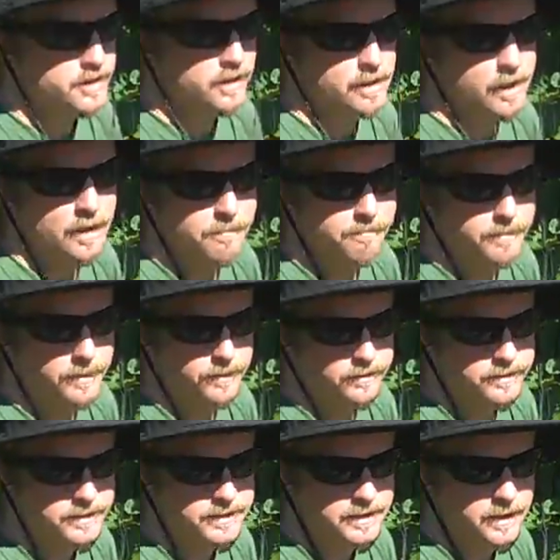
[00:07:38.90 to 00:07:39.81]
and
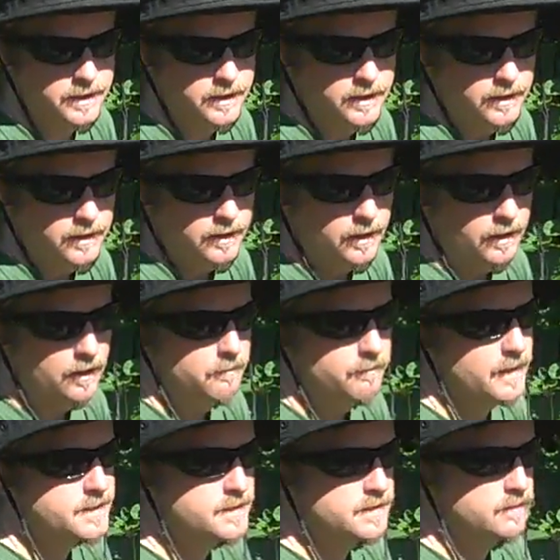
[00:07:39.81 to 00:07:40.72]
compost.
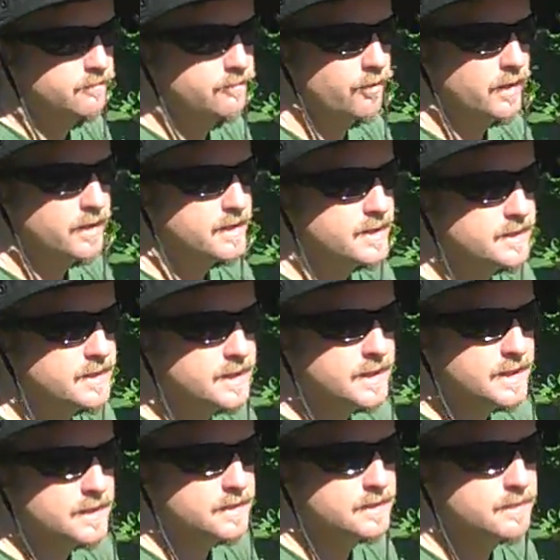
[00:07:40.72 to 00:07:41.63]
That's to avoid
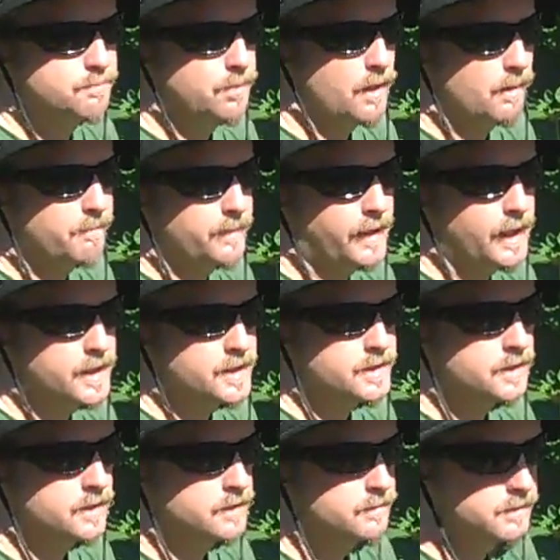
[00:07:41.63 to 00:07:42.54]
disease
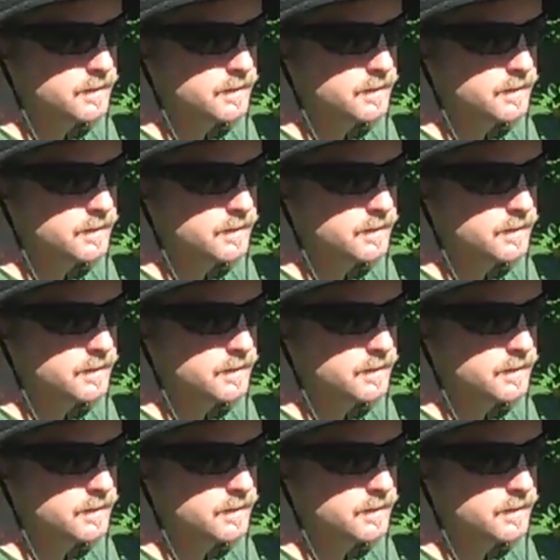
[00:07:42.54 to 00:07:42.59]
propagation.